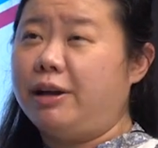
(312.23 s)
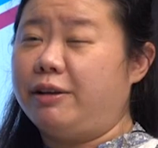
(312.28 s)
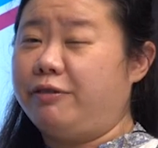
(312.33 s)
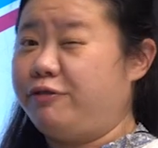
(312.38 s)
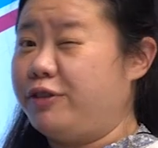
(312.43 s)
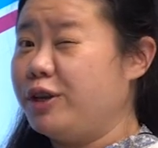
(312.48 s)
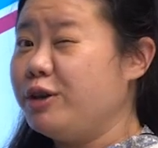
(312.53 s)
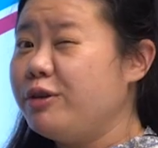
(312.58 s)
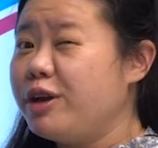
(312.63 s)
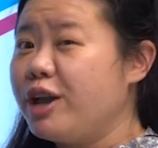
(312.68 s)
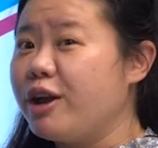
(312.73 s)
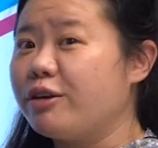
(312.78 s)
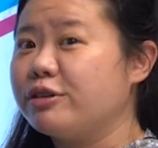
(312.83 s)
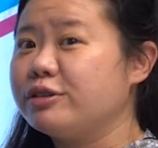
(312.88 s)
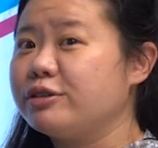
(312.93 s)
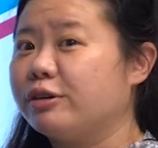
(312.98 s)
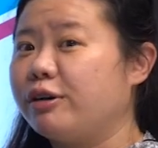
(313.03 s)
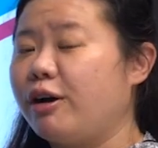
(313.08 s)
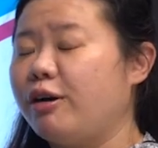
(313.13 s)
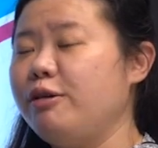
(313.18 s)
few
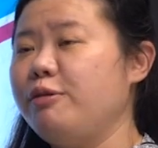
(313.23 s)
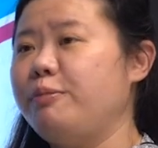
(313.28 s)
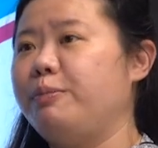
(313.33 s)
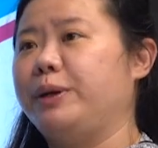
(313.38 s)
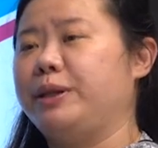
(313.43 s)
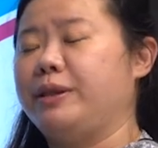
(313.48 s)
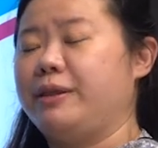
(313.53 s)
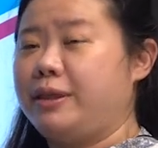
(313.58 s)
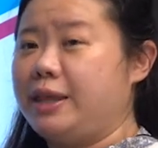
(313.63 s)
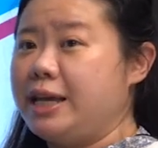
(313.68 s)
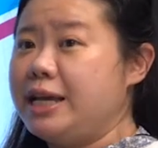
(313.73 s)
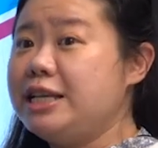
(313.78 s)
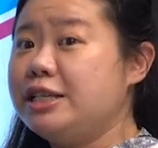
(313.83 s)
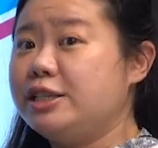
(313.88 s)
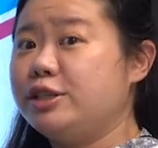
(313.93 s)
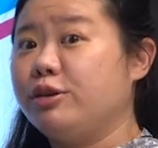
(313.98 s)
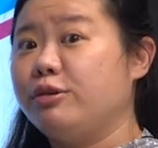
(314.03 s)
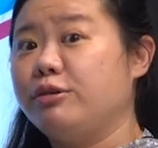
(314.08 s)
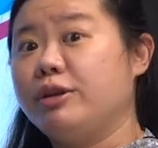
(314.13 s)
years ago, but these 2